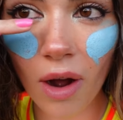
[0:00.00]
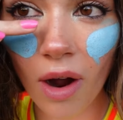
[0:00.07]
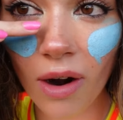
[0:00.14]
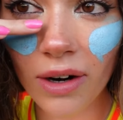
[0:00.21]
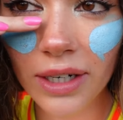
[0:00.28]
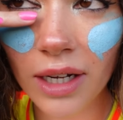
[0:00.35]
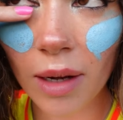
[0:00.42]

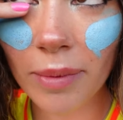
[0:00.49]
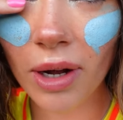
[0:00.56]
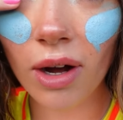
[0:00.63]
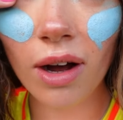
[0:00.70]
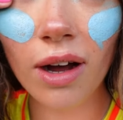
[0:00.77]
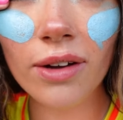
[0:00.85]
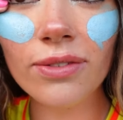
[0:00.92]
already coming
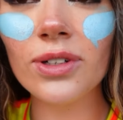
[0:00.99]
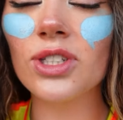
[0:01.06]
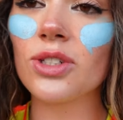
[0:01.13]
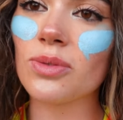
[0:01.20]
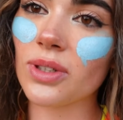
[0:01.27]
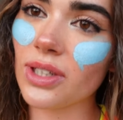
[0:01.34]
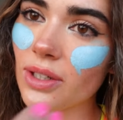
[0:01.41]
off, which
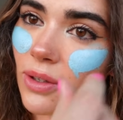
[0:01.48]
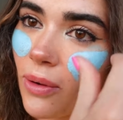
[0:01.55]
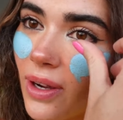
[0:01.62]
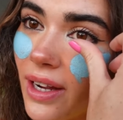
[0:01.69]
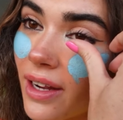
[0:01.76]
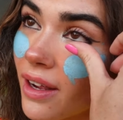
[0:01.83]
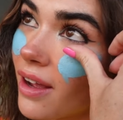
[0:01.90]
is really annoying.